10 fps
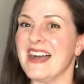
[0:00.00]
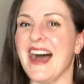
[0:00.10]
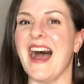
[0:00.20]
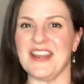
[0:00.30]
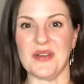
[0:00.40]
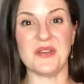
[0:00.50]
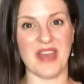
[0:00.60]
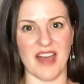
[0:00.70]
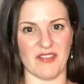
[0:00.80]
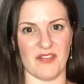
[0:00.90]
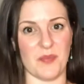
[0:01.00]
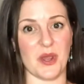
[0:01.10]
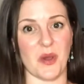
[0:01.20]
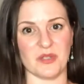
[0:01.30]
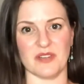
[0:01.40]
I know you have if you've been
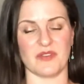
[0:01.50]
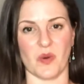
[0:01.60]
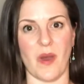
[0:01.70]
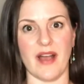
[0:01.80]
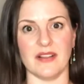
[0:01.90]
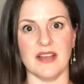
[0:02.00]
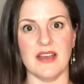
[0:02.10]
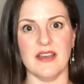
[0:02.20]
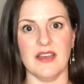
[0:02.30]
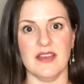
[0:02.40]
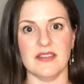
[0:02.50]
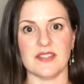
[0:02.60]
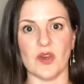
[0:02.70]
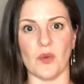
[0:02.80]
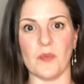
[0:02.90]
coaching for a while.
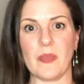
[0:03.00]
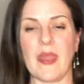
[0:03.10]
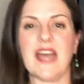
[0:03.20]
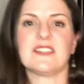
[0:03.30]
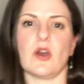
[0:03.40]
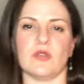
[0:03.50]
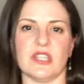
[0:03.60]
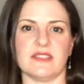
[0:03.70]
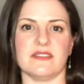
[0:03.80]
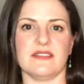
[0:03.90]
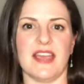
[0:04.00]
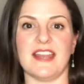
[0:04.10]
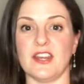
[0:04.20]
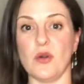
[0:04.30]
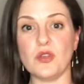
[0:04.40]
So, as coaches, and
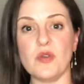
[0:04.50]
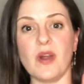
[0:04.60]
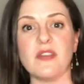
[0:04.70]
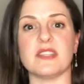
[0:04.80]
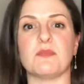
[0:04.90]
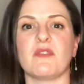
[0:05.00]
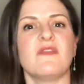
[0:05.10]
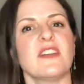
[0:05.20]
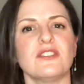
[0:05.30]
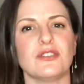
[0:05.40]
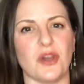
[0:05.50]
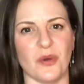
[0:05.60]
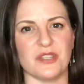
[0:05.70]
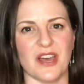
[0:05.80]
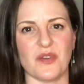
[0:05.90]
I know you are this professional
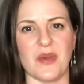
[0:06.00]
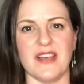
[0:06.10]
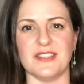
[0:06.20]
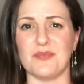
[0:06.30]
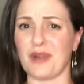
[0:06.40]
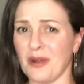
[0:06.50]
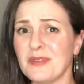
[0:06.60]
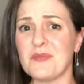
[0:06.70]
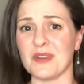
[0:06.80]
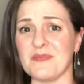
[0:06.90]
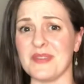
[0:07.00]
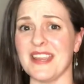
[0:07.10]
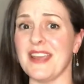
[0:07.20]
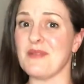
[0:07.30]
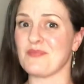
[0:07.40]
coach, otherwise you probably wouldn't
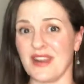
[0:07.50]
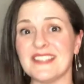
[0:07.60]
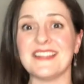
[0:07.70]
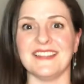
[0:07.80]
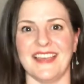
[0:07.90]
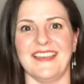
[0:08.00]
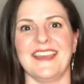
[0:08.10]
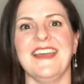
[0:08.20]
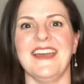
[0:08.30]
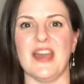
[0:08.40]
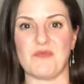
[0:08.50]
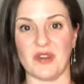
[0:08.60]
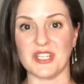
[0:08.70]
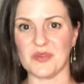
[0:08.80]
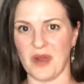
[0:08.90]
be pressing the link and
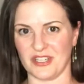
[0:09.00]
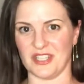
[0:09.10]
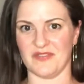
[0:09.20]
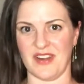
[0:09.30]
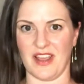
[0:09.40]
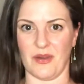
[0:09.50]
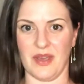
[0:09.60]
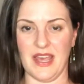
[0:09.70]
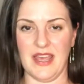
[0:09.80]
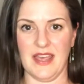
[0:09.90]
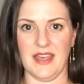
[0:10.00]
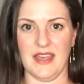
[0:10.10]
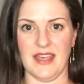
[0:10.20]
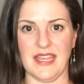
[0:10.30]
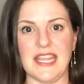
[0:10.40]
wanting to watch this video.
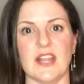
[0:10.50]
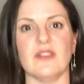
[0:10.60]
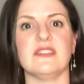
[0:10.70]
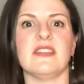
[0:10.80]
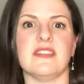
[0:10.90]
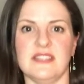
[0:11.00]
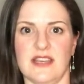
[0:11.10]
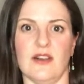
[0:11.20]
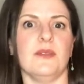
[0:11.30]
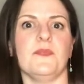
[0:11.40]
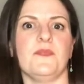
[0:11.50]
Here's the deal.